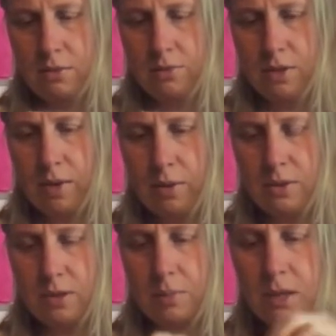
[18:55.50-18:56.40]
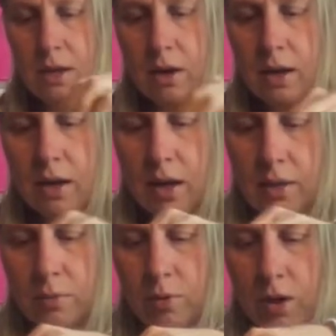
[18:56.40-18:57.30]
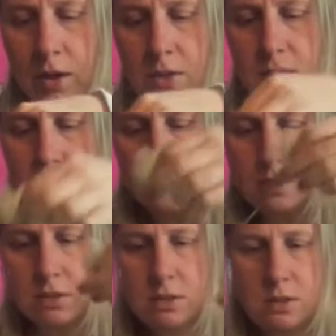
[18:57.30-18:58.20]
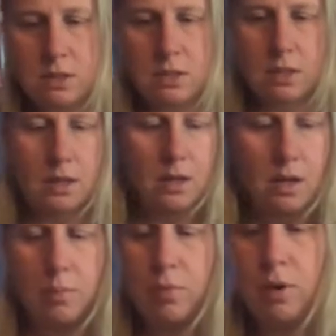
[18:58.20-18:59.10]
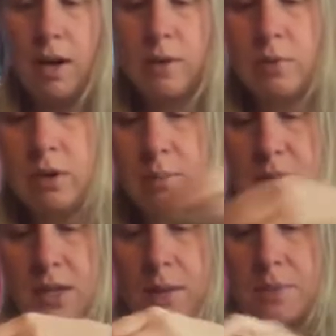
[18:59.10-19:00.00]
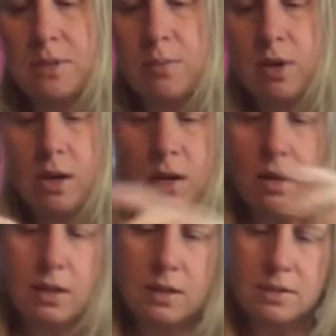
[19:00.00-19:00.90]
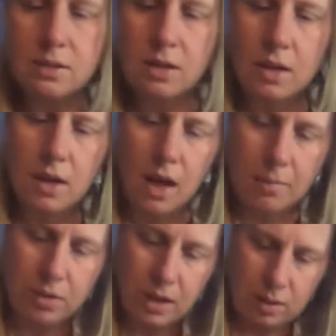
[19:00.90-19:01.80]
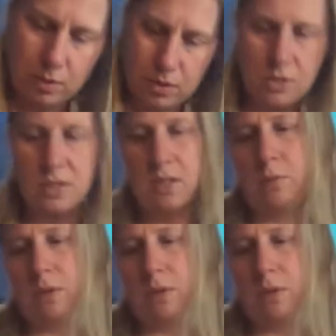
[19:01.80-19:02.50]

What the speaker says: flowers up here. I kind of want a brown one up top somewhere. I'm playing with it, just seeing